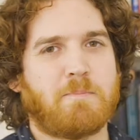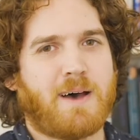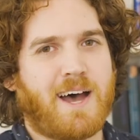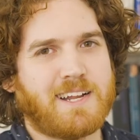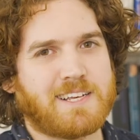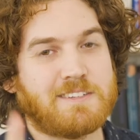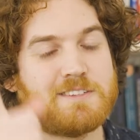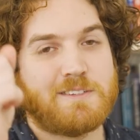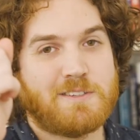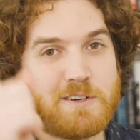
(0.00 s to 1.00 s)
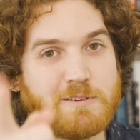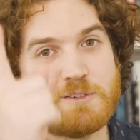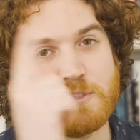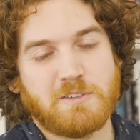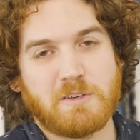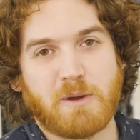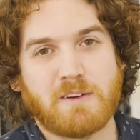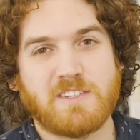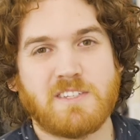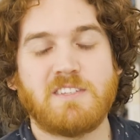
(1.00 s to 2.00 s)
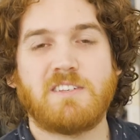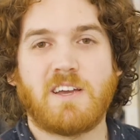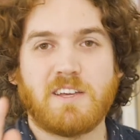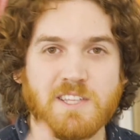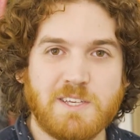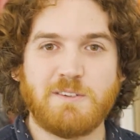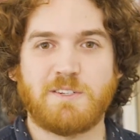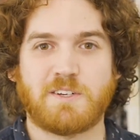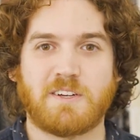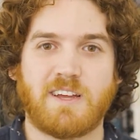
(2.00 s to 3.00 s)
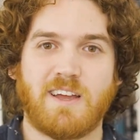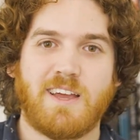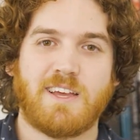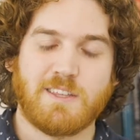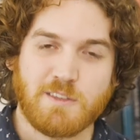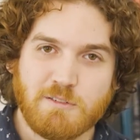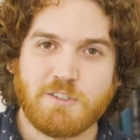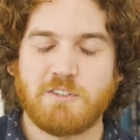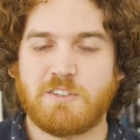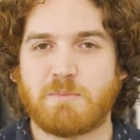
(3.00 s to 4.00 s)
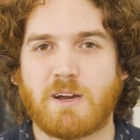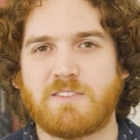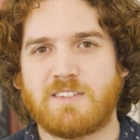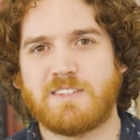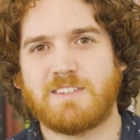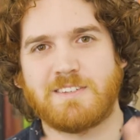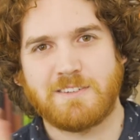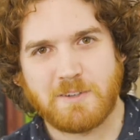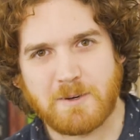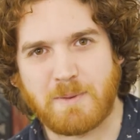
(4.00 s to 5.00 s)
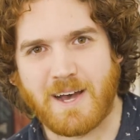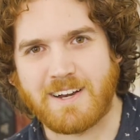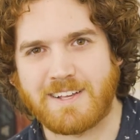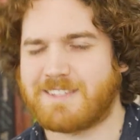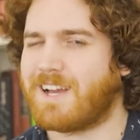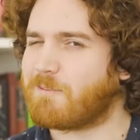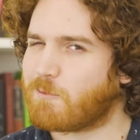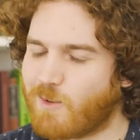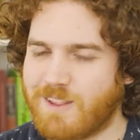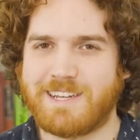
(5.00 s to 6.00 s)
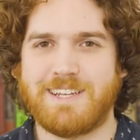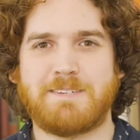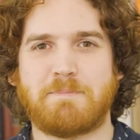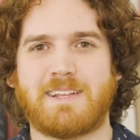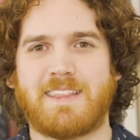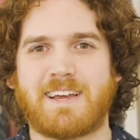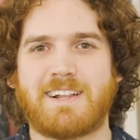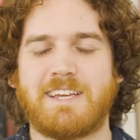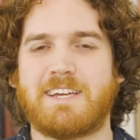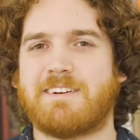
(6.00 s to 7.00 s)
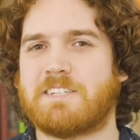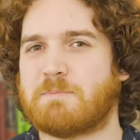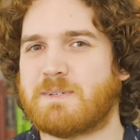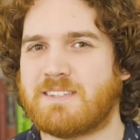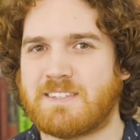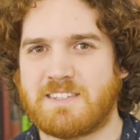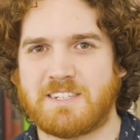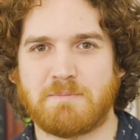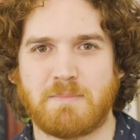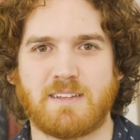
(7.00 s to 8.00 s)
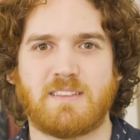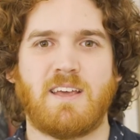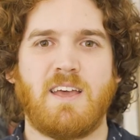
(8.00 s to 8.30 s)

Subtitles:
Parties don't choose your preferences, you do. You choose your preferences, not parties. I really need to make that clear. It's a persistent myth.